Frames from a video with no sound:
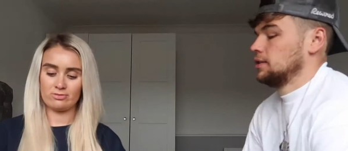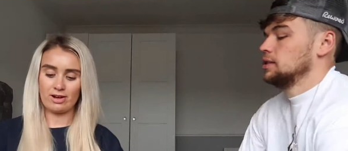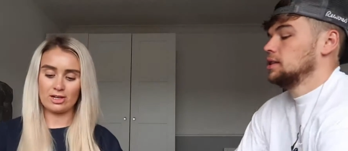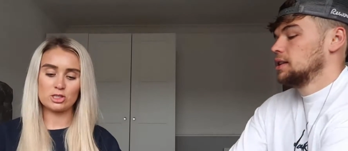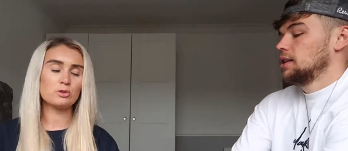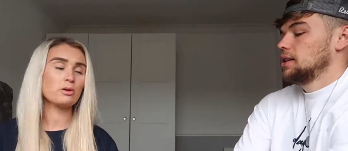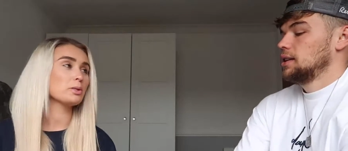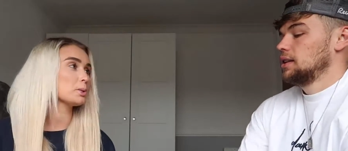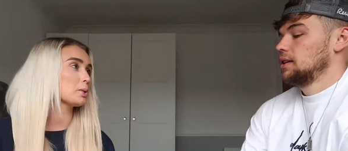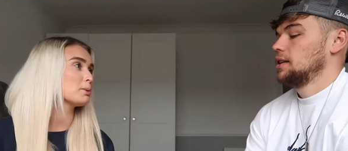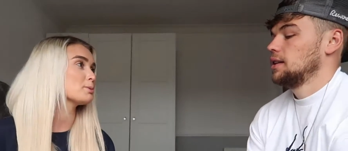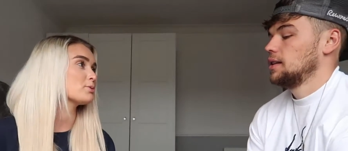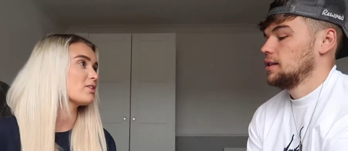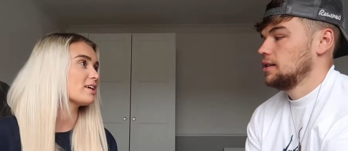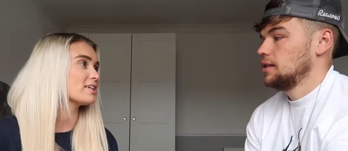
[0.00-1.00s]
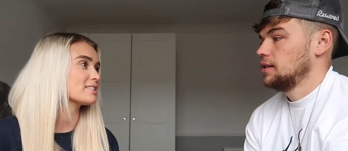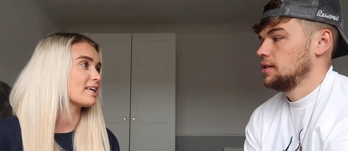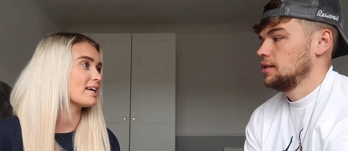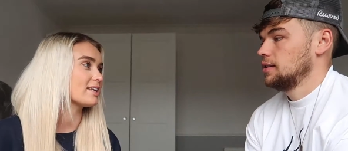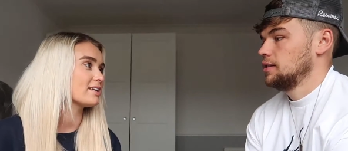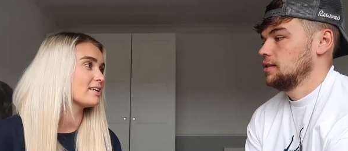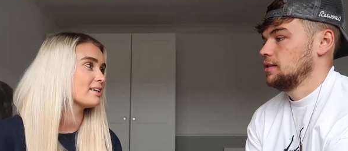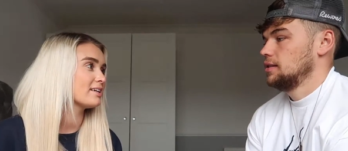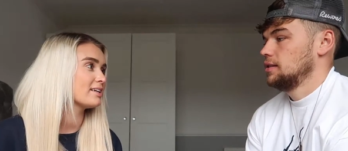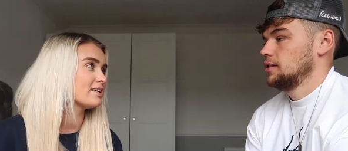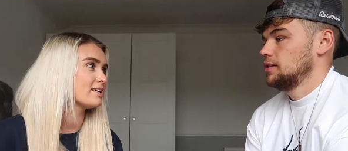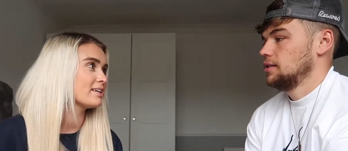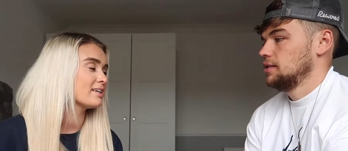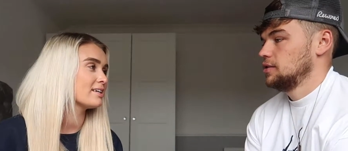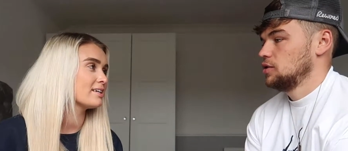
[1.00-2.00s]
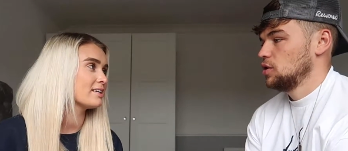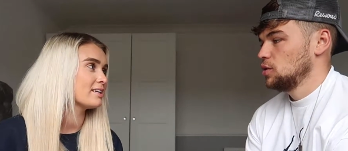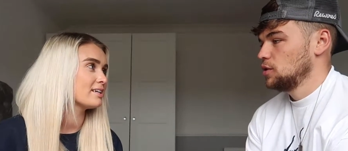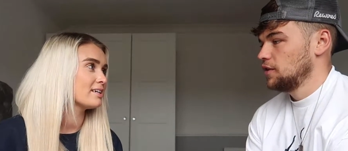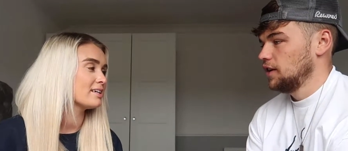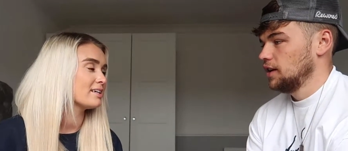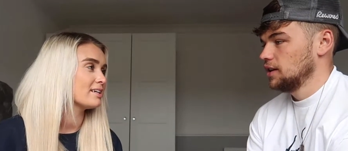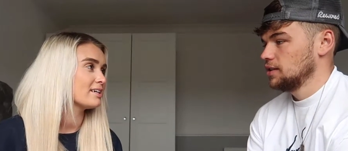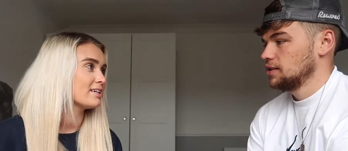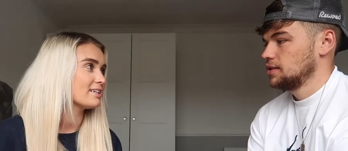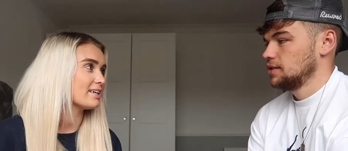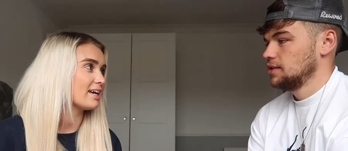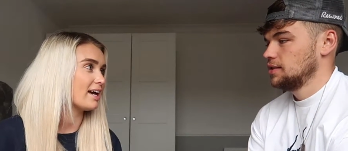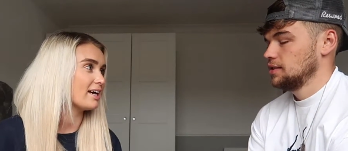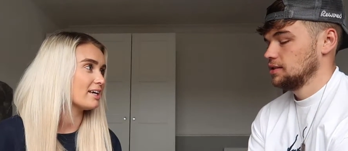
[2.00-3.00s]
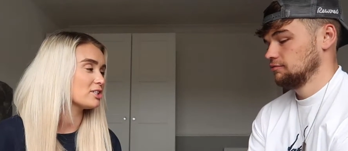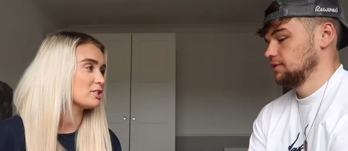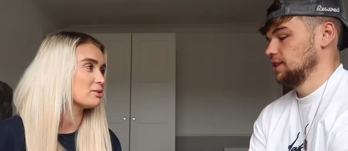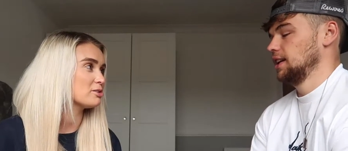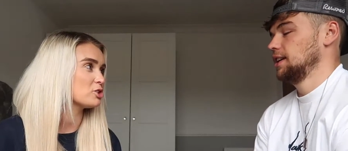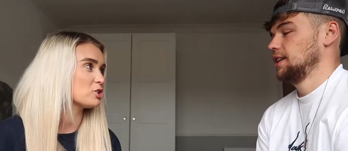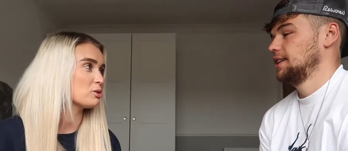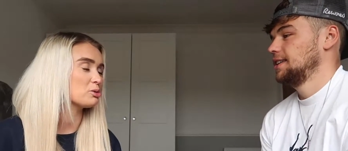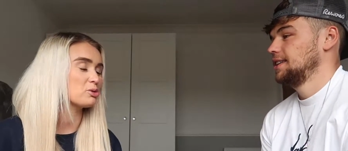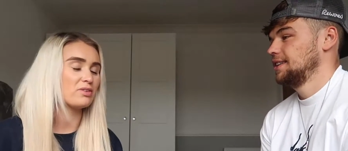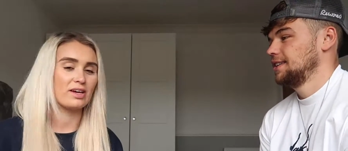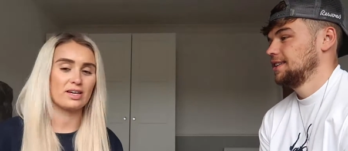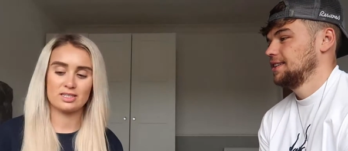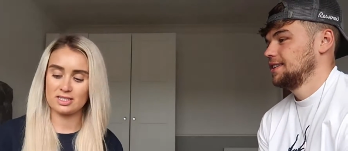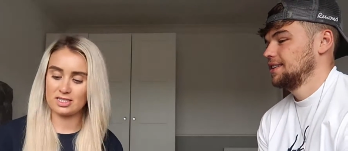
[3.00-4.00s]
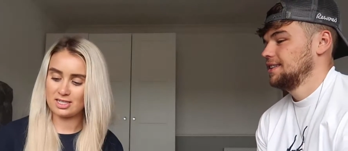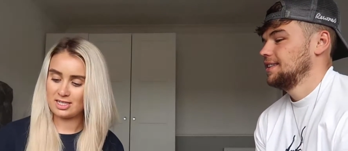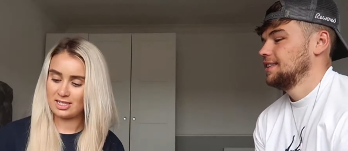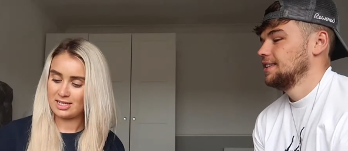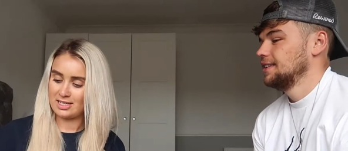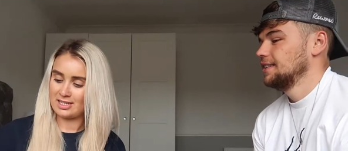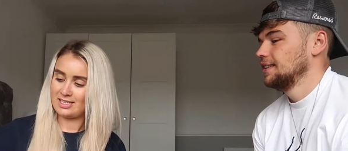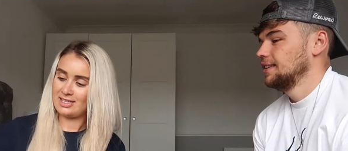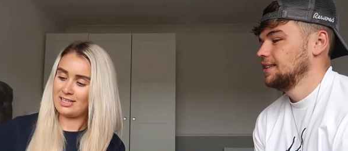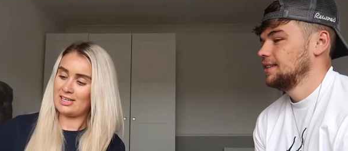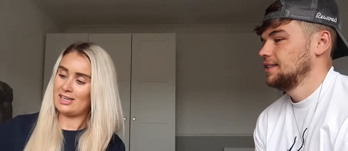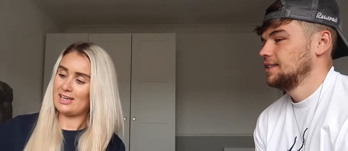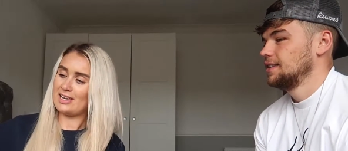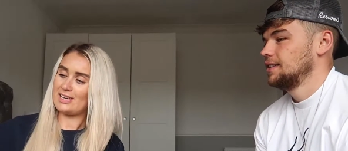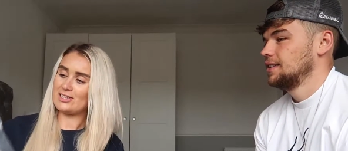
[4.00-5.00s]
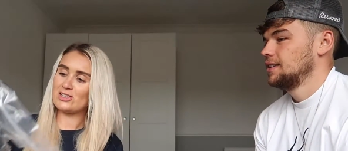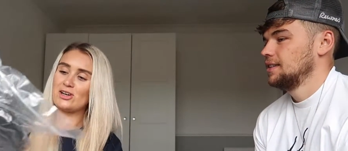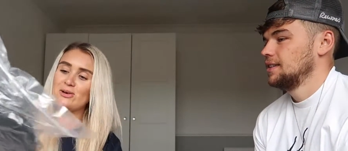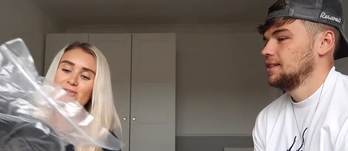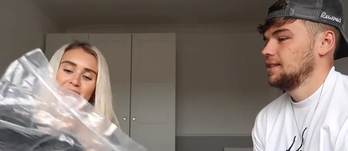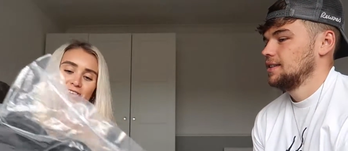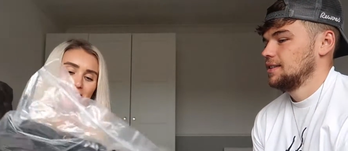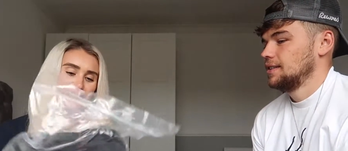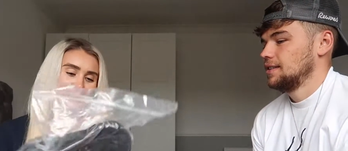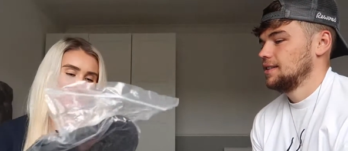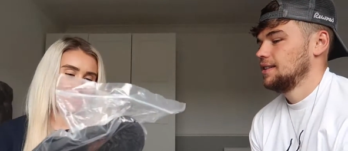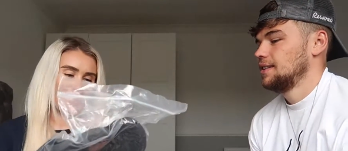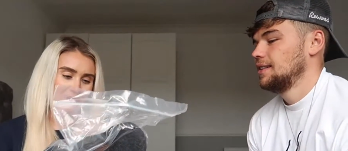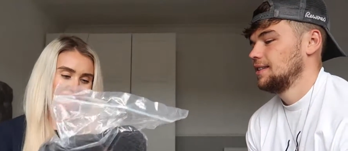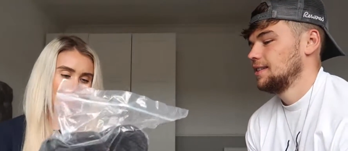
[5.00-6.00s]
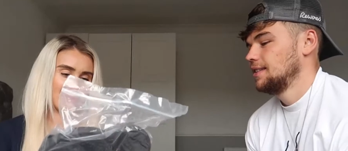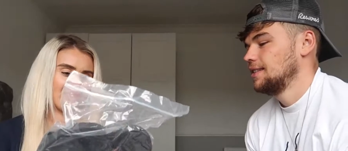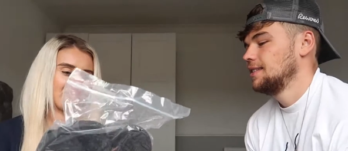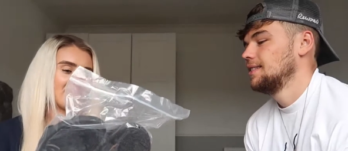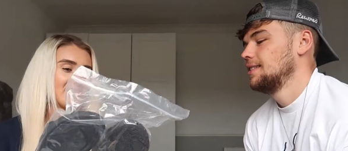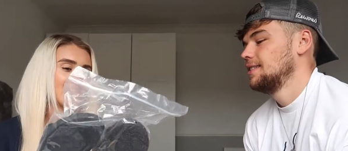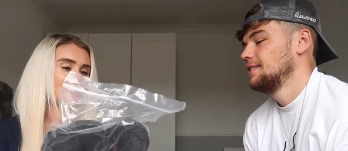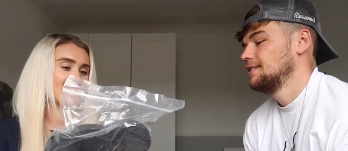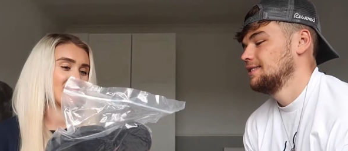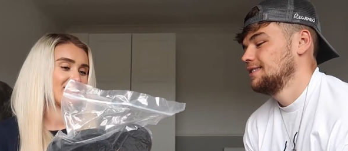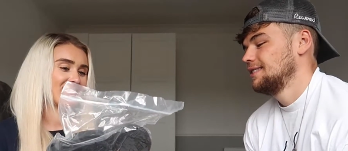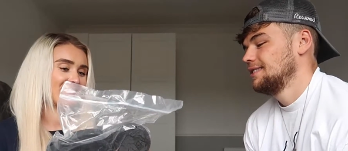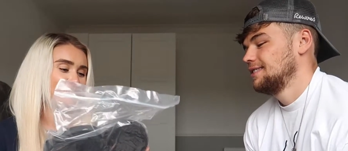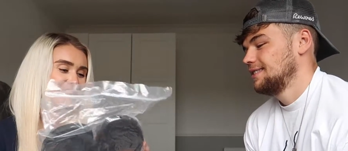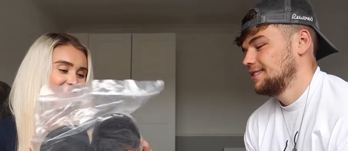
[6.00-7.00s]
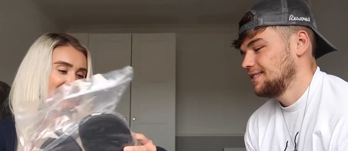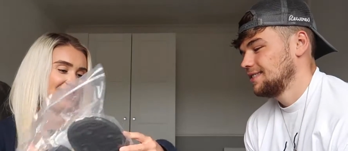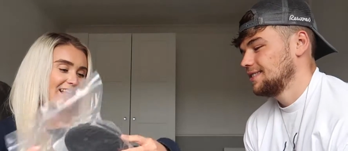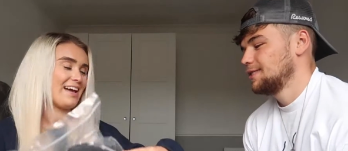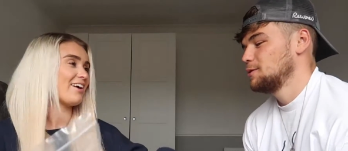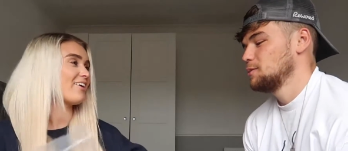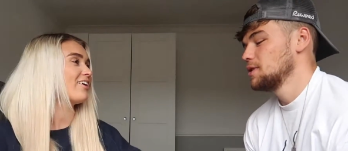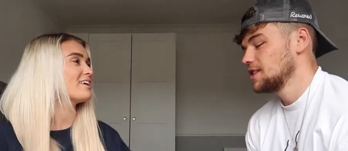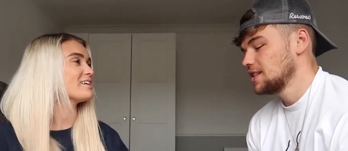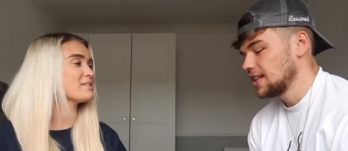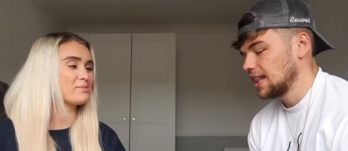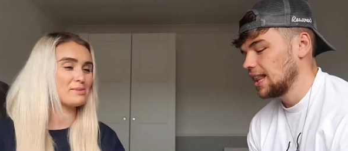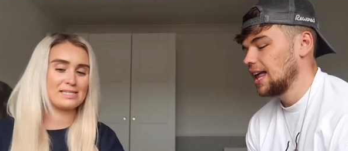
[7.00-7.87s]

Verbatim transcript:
Speaker 1: Right, do you want the shoes first then?
Speaker 2: Shoes first?
Speaker 1: Yeah, you yeah. do shoes first. Right. So for the shoes, I got you some